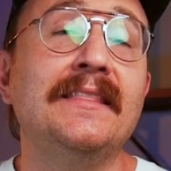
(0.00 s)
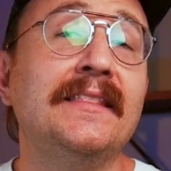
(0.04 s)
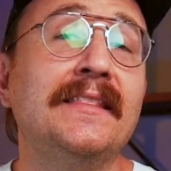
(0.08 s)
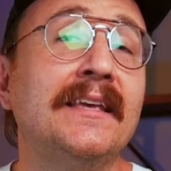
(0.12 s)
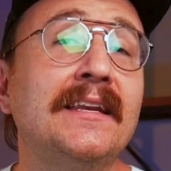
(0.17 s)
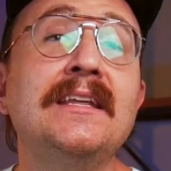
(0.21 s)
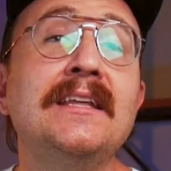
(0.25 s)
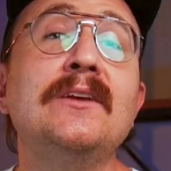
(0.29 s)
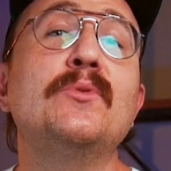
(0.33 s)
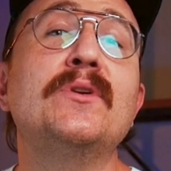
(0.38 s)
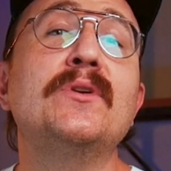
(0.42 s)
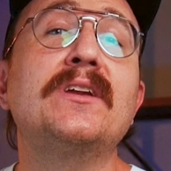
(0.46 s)
And then
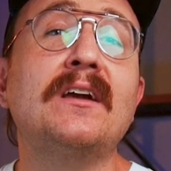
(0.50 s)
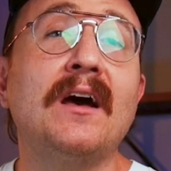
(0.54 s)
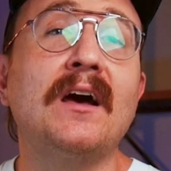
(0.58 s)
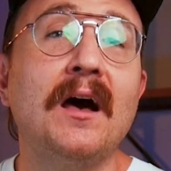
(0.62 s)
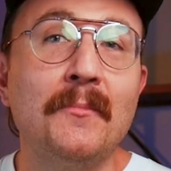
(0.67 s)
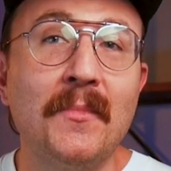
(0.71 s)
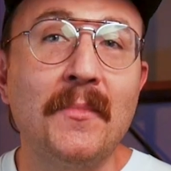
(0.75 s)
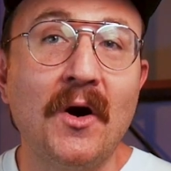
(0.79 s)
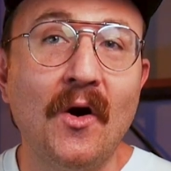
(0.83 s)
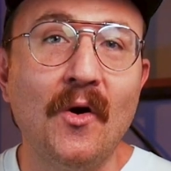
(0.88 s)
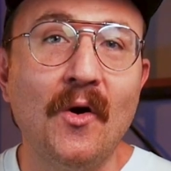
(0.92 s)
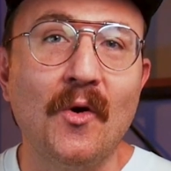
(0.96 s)
he would
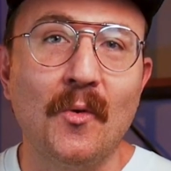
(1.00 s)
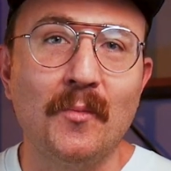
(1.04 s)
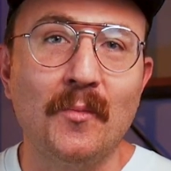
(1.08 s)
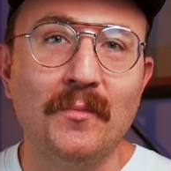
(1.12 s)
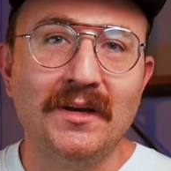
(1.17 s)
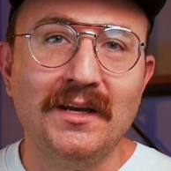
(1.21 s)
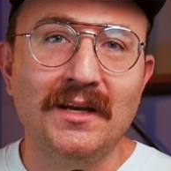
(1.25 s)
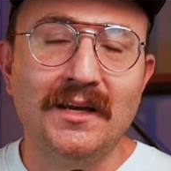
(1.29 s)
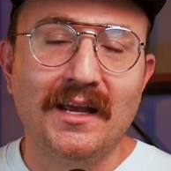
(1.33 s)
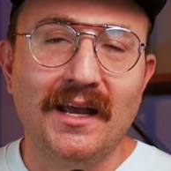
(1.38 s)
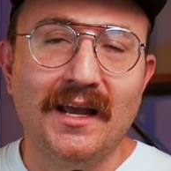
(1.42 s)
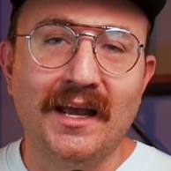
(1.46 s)
come home
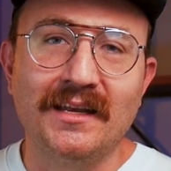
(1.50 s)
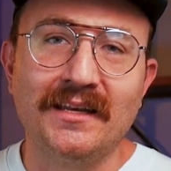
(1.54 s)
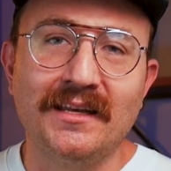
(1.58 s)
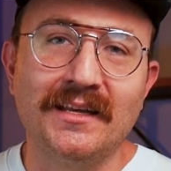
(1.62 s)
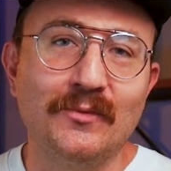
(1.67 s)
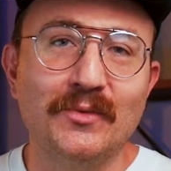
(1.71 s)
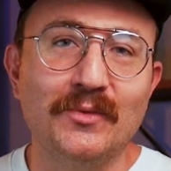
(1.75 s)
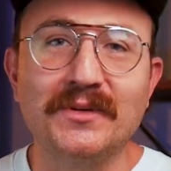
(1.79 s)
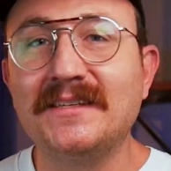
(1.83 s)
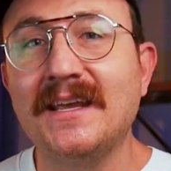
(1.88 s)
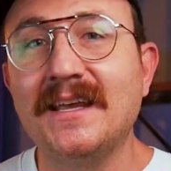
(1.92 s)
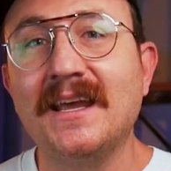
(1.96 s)
and he
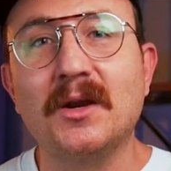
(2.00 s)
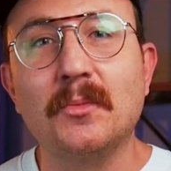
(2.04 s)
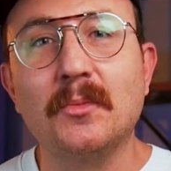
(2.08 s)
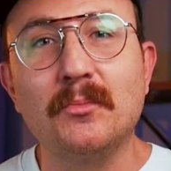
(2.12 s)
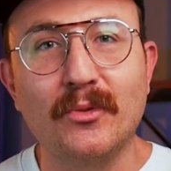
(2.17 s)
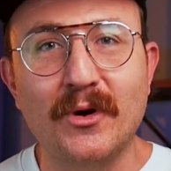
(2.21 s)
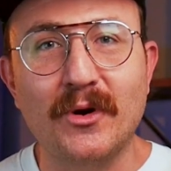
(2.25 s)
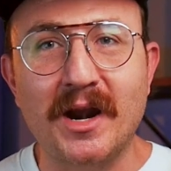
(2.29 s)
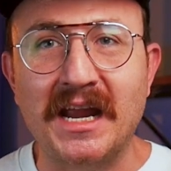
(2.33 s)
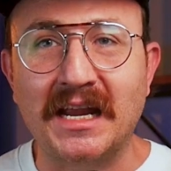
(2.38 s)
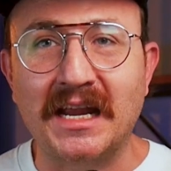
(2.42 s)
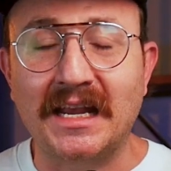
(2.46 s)
would take a
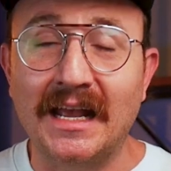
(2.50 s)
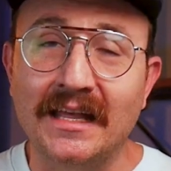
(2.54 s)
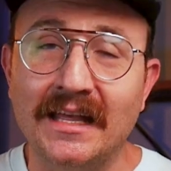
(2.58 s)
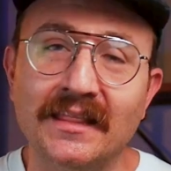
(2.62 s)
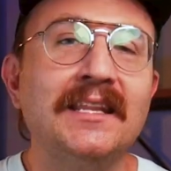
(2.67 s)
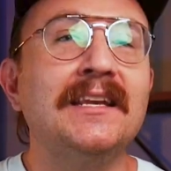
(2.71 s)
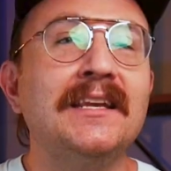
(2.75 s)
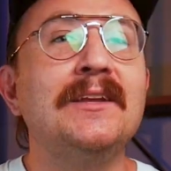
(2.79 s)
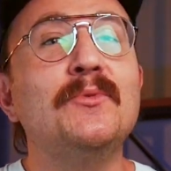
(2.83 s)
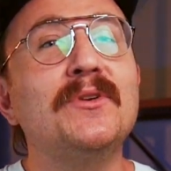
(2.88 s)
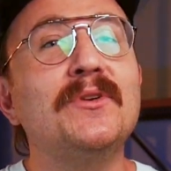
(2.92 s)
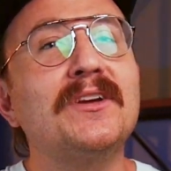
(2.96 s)
break, and
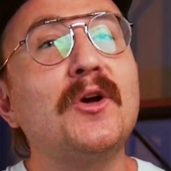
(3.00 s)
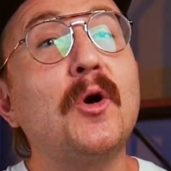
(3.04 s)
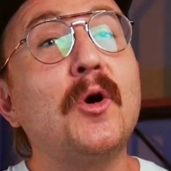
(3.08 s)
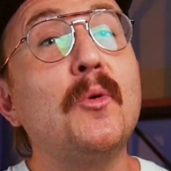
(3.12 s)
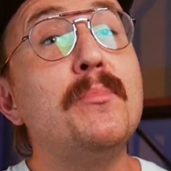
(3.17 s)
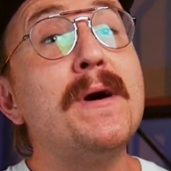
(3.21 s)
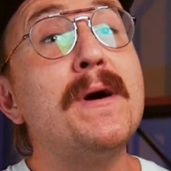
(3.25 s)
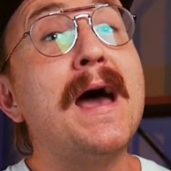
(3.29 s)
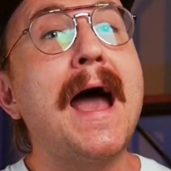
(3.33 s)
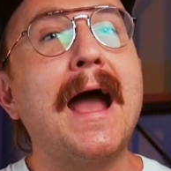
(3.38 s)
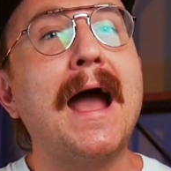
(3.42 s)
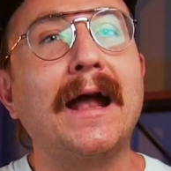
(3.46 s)
then he would go
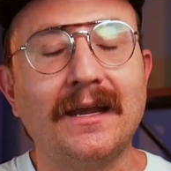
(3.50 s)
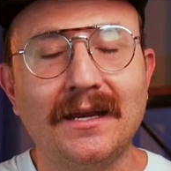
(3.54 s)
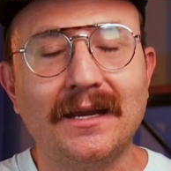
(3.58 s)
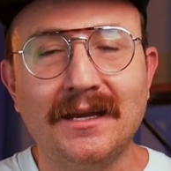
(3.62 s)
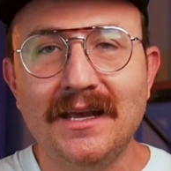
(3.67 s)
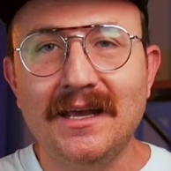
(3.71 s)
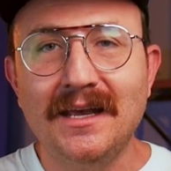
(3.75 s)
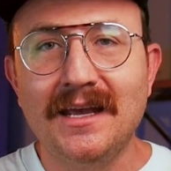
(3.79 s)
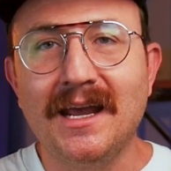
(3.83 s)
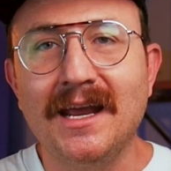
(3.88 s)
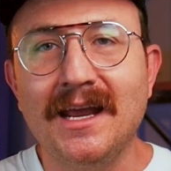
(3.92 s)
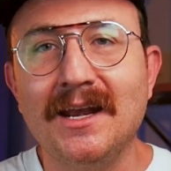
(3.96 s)
back
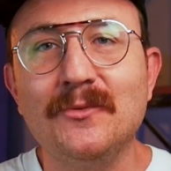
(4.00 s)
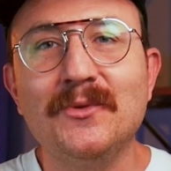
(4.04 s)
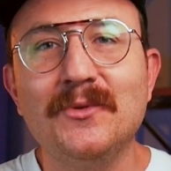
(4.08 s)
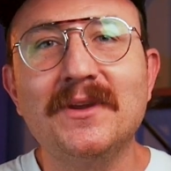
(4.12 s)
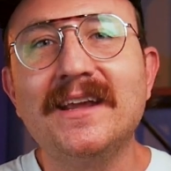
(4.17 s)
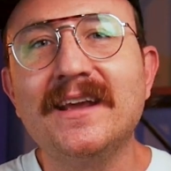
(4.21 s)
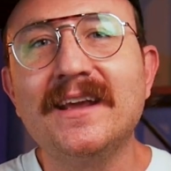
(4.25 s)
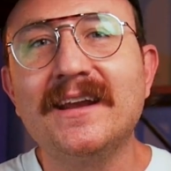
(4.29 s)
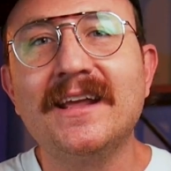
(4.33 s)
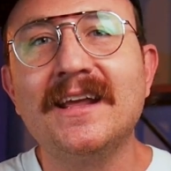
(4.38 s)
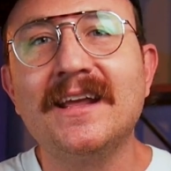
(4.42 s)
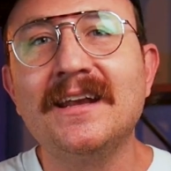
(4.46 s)
and he would
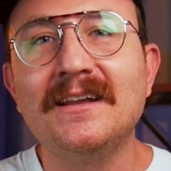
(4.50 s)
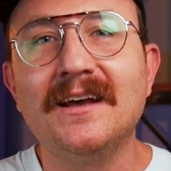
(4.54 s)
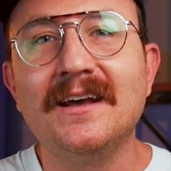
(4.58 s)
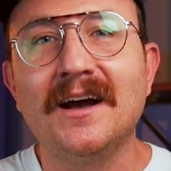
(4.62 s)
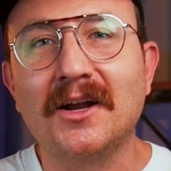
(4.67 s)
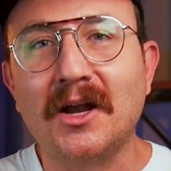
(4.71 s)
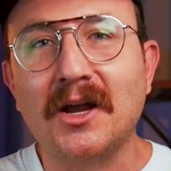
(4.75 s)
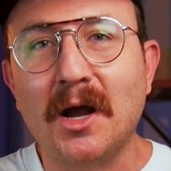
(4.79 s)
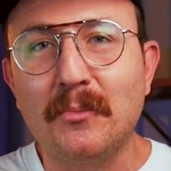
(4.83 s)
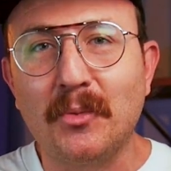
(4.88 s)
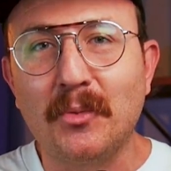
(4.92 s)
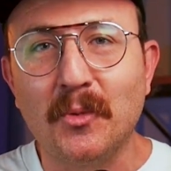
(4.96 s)
get in a
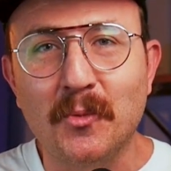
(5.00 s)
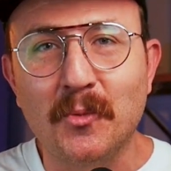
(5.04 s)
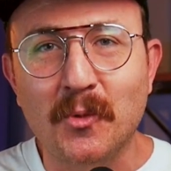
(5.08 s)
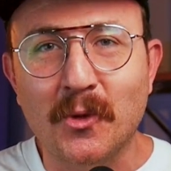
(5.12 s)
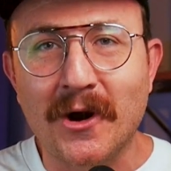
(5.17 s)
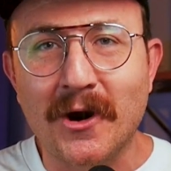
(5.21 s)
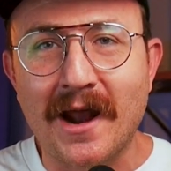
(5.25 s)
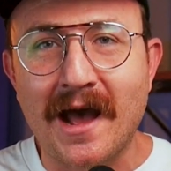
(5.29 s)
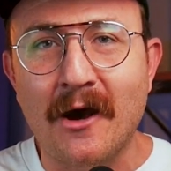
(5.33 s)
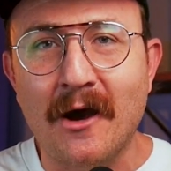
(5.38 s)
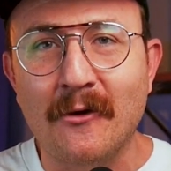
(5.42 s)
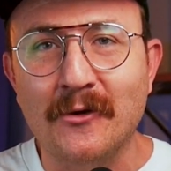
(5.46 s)
couple
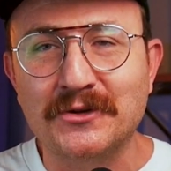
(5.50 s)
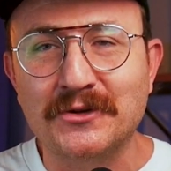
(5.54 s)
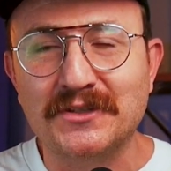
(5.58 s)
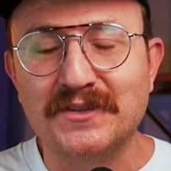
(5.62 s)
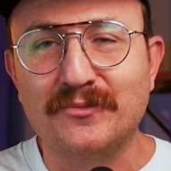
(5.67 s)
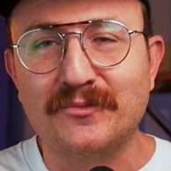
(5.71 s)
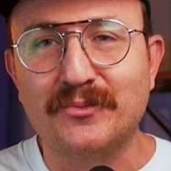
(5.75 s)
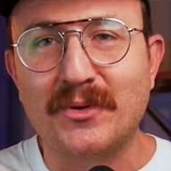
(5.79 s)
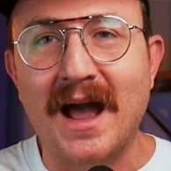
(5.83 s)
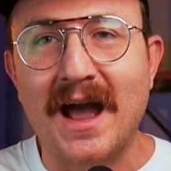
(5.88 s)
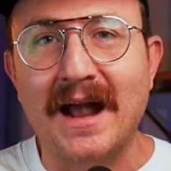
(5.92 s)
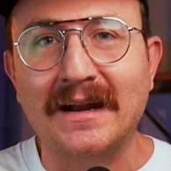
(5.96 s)
more hours
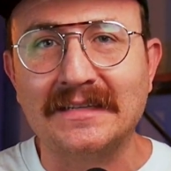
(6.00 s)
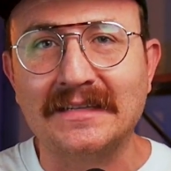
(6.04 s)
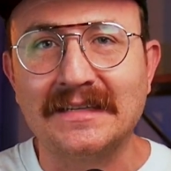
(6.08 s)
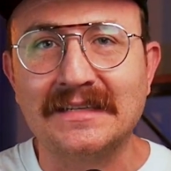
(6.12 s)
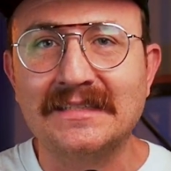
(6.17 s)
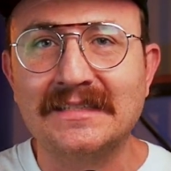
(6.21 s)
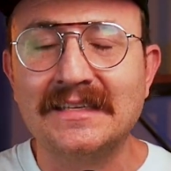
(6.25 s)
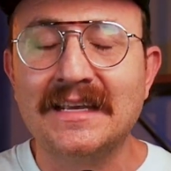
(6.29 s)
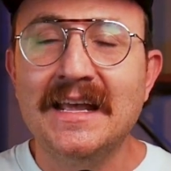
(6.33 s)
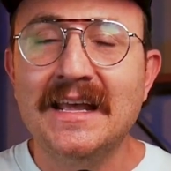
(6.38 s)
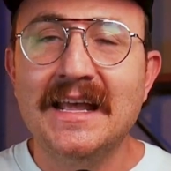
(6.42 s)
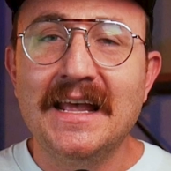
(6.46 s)
of
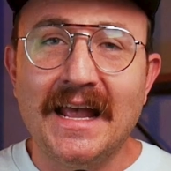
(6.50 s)
practice.